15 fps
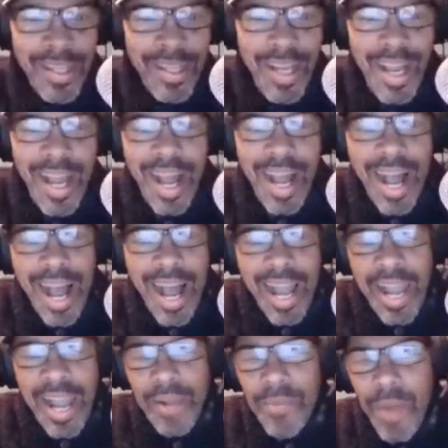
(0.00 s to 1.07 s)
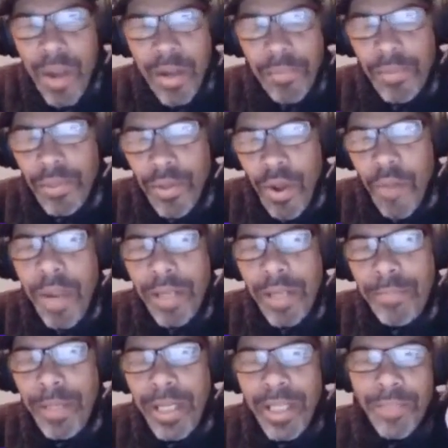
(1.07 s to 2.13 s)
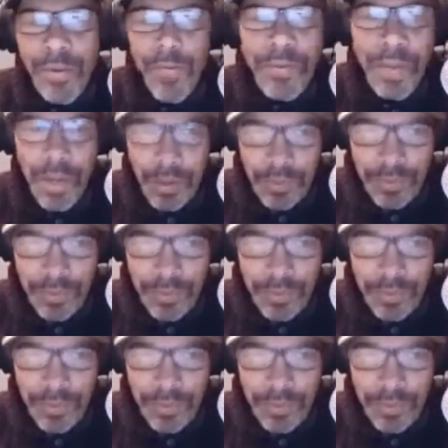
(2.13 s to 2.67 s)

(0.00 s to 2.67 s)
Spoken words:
Hi, and welcome to Home-Based Business Review.